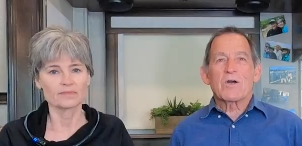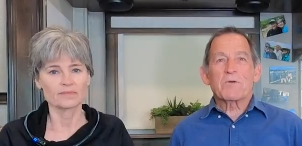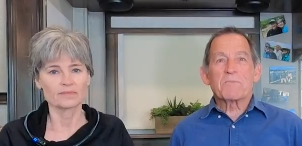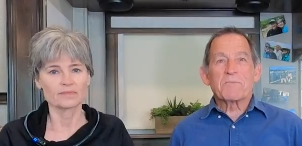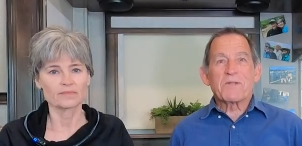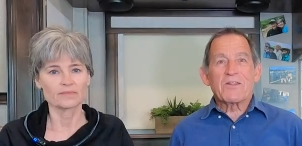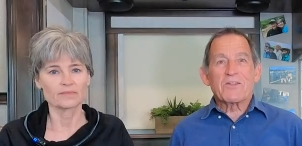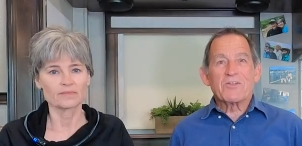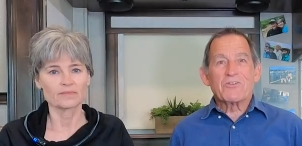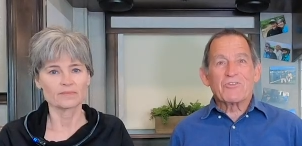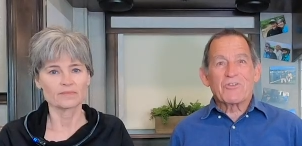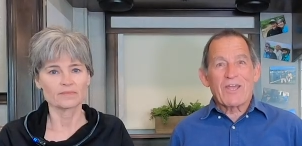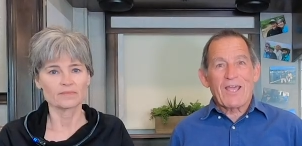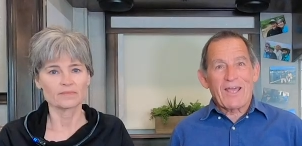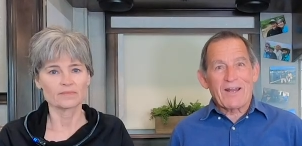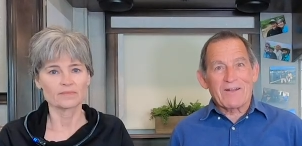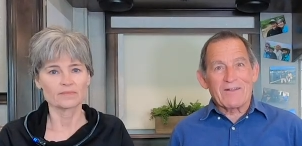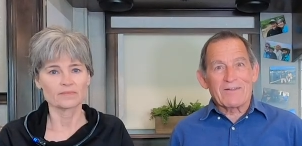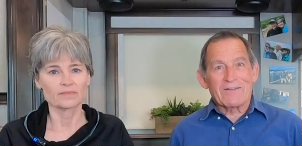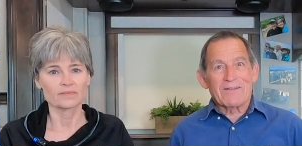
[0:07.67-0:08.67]
Speaker 1: Welcome to the
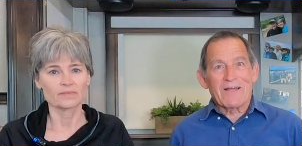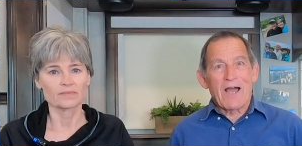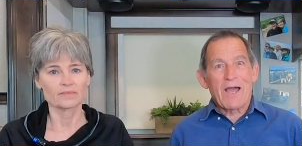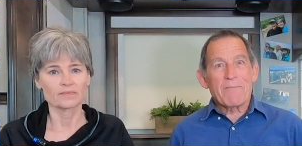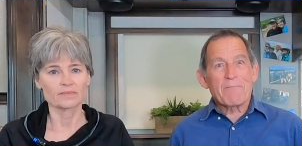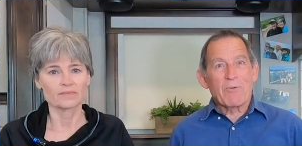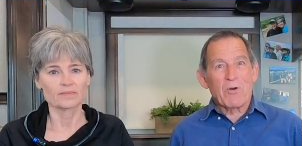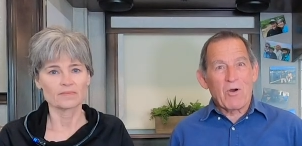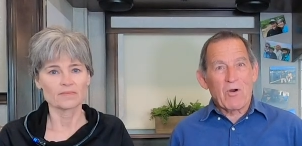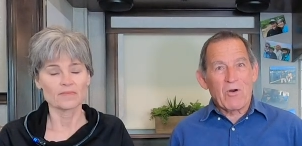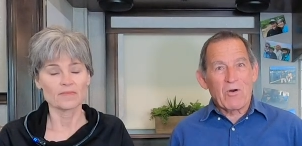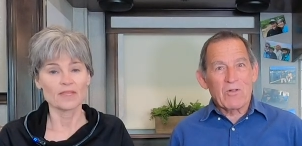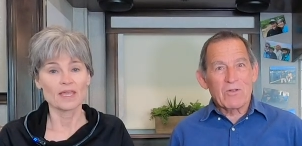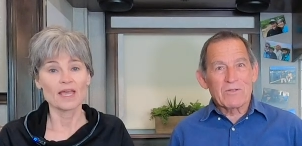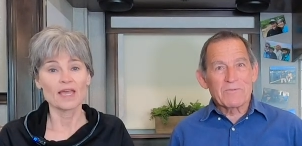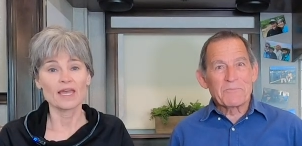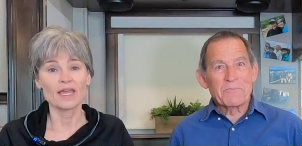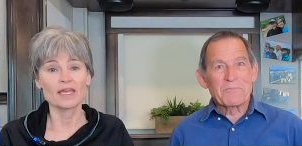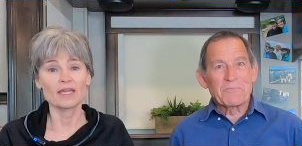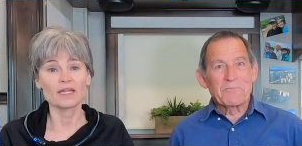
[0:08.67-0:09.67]
channel. I'm
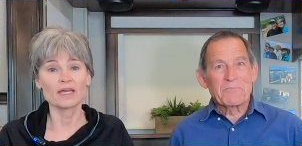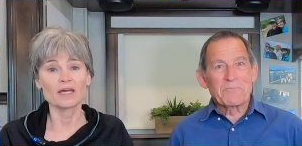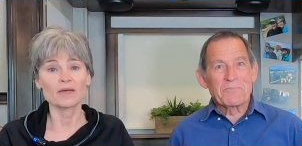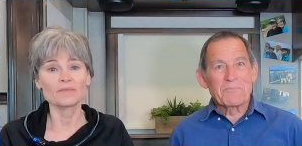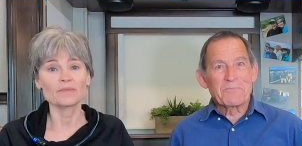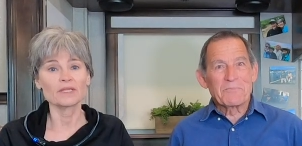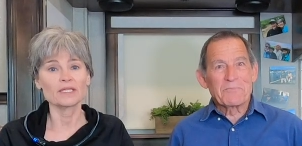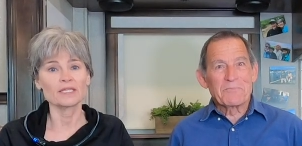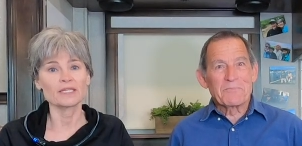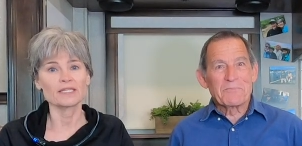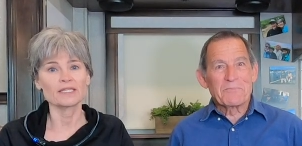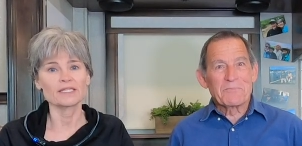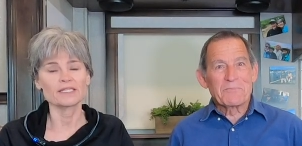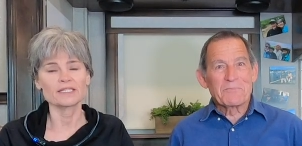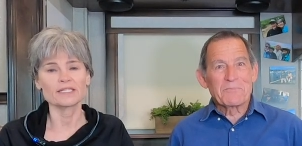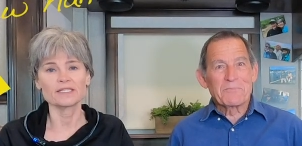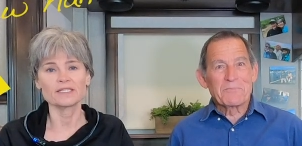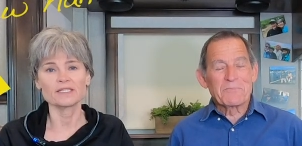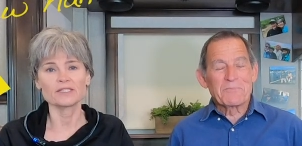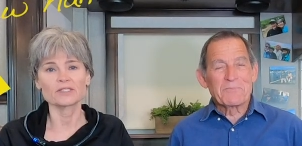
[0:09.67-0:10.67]
Paul.
Speaker 2: And I'm
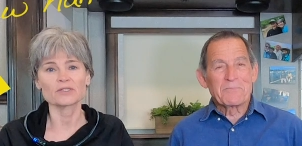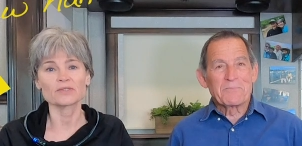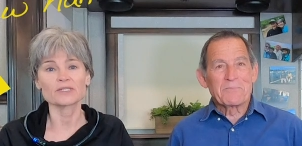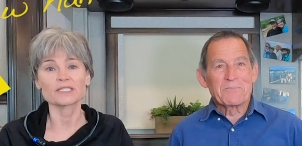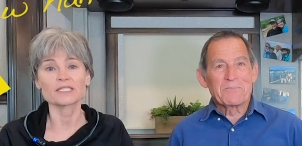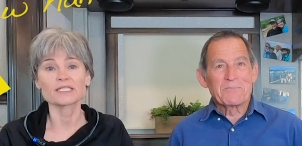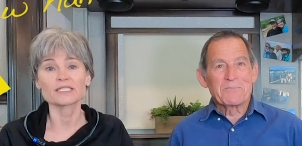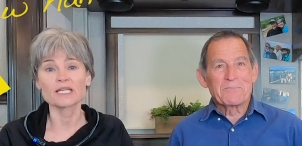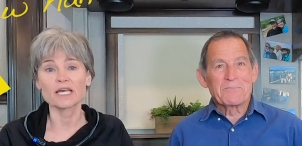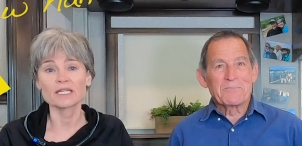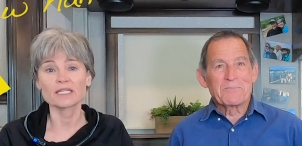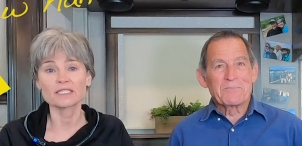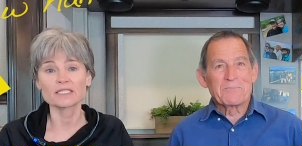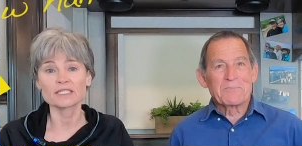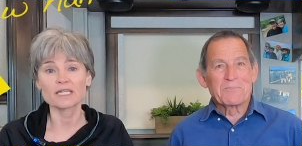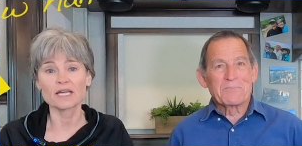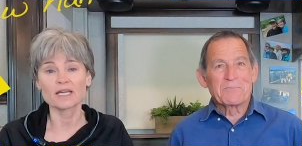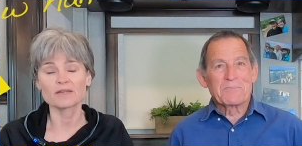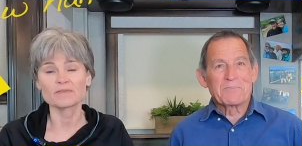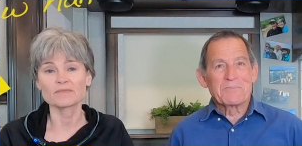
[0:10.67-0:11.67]
Liz, and these are exciting
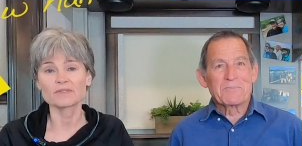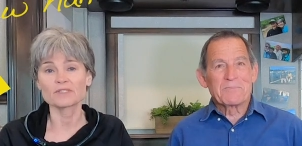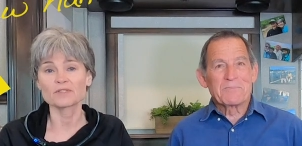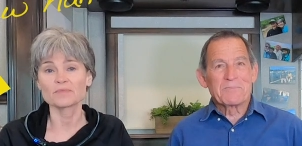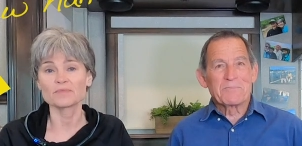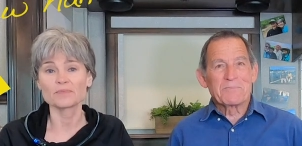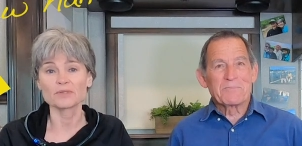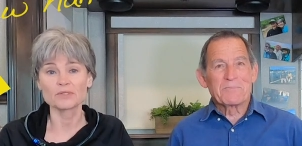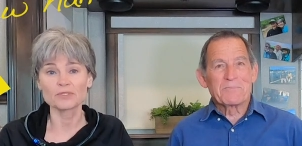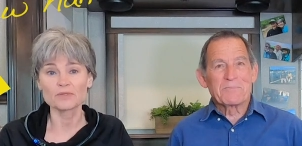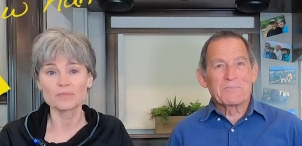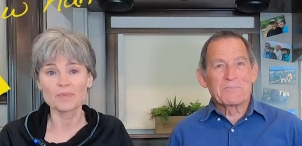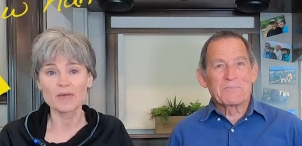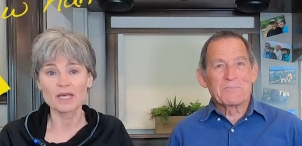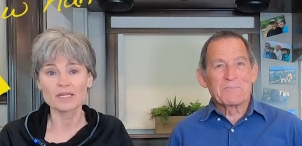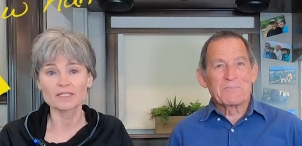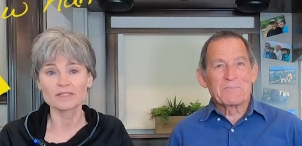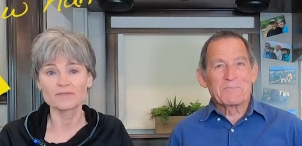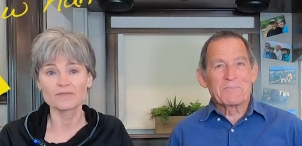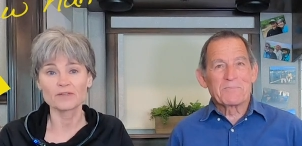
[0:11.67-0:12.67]
times to push
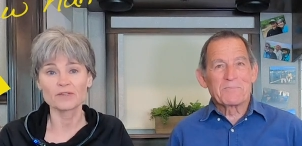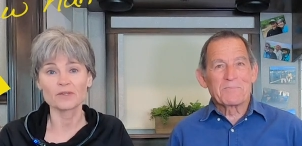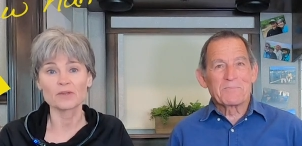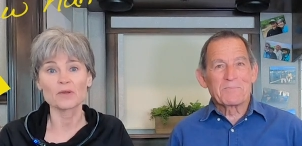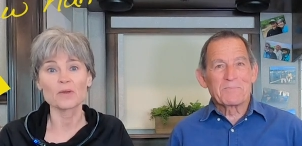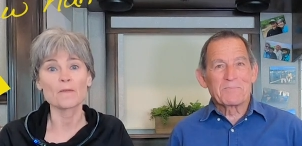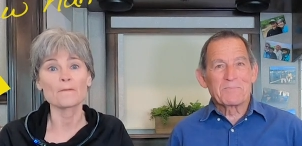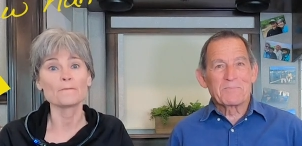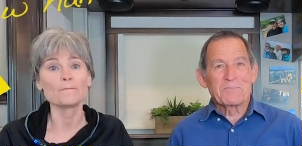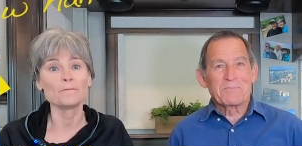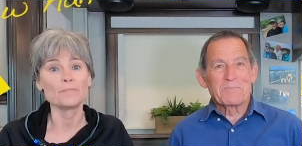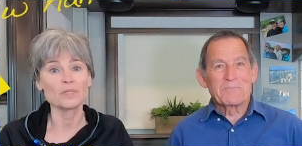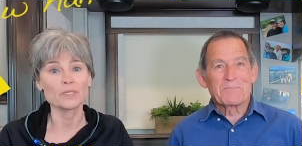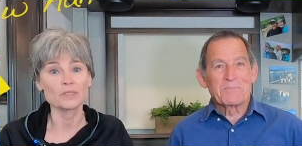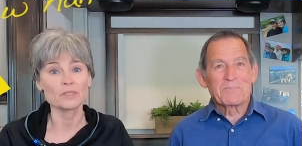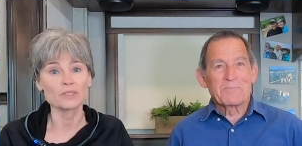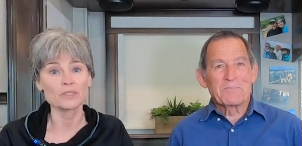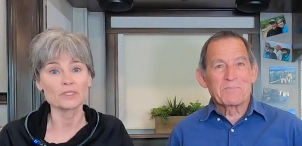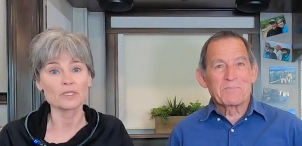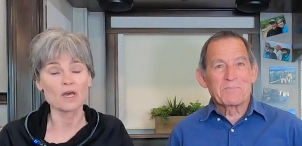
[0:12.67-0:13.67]
past fear,
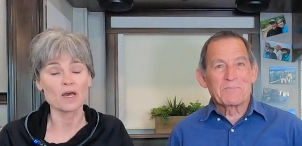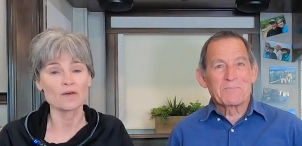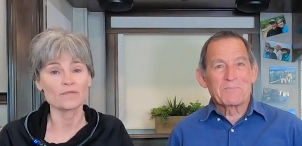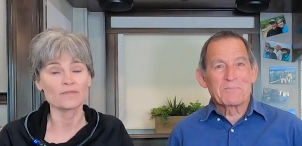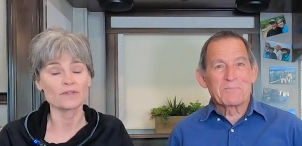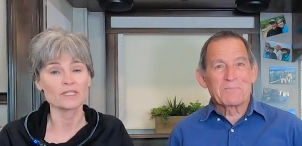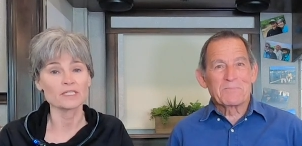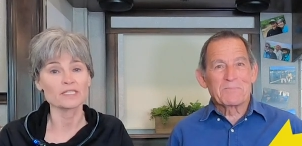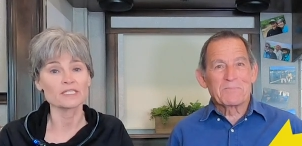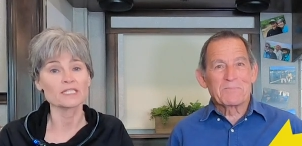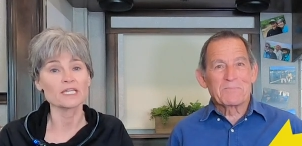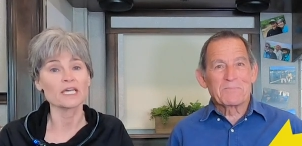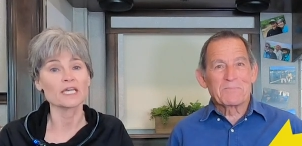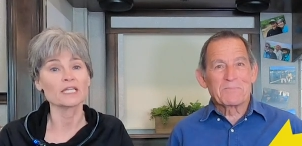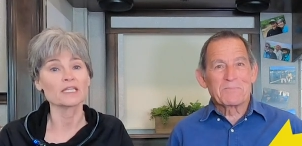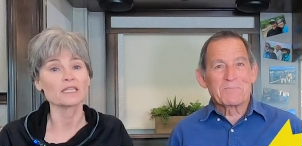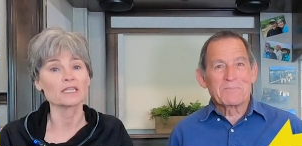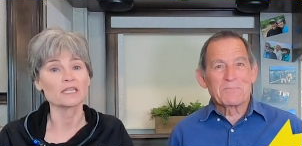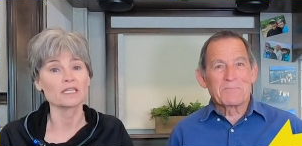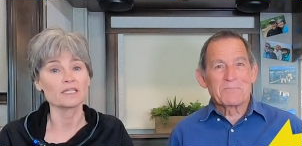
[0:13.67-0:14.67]
build confidence,
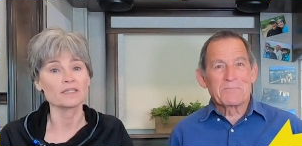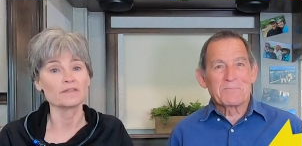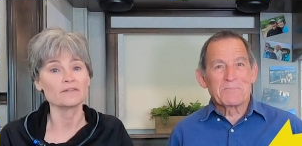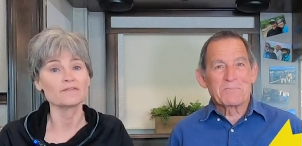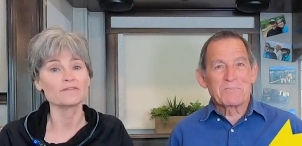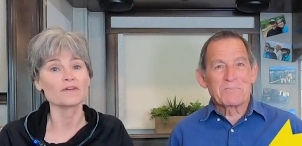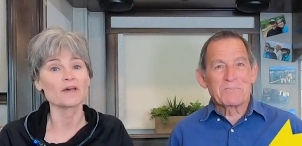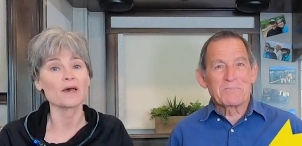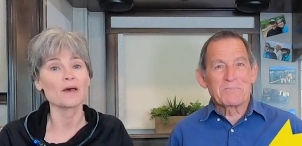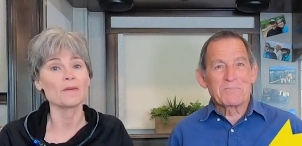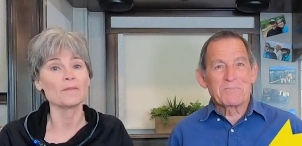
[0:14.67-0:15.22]
and live